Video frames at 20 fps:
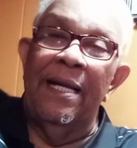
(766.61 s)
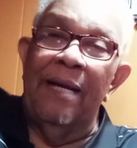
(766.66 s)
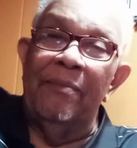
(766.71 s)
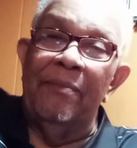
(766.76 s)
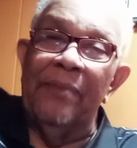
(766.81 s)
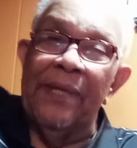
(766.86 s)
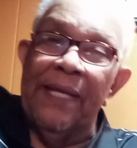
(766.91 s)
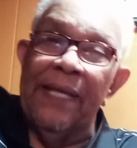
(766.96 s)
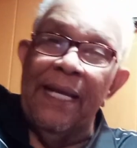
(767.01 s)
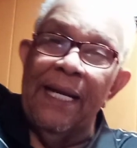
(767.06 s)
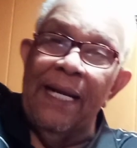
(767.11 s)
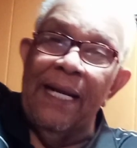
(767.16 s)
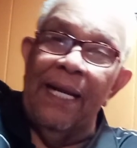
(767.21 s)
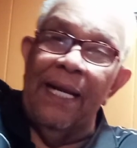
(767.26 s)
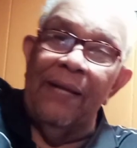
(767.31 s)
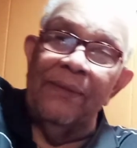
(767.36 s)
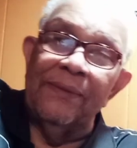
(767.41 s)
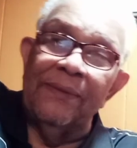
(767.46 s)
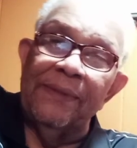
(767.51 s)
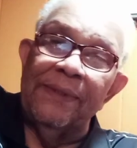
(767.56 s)
I'm going to get
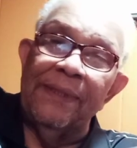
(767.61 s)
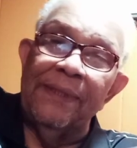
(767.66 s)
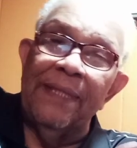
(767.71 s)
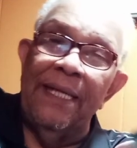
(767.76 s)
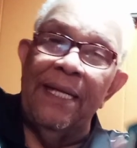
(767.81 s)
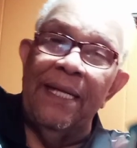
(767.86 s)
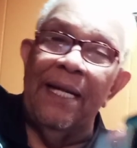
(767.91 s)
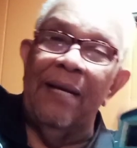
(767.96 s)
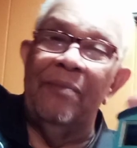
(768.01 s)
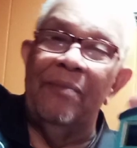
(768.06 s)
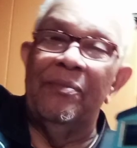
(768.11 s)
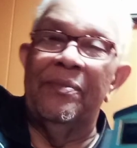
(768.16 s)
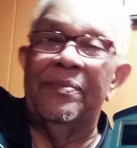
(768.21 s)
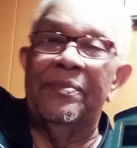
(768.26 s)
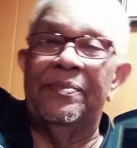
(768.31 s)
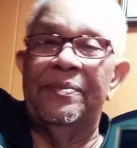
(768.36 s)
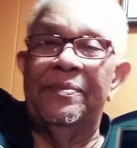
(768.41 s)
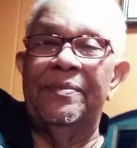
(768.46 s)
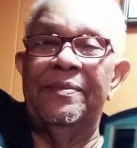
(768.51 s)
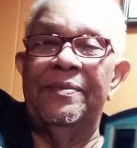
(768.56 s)
out, and
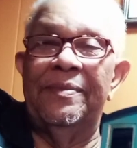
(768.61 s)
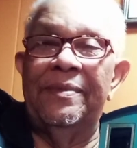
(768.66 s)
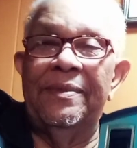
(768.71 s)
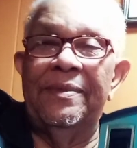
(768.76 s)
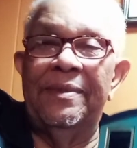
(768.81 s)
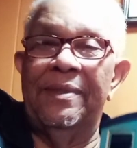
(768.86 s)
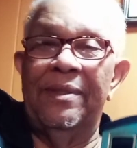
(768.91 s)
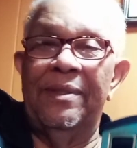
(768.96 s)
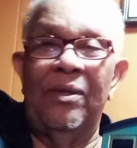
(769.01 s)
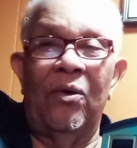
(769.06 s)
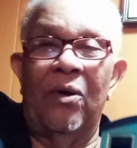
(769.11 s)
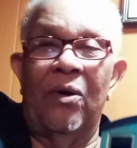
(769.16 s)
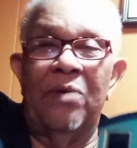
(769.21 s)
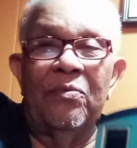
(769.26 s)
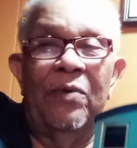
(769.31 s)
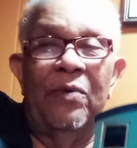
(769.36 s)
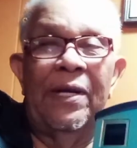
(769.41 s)
Lord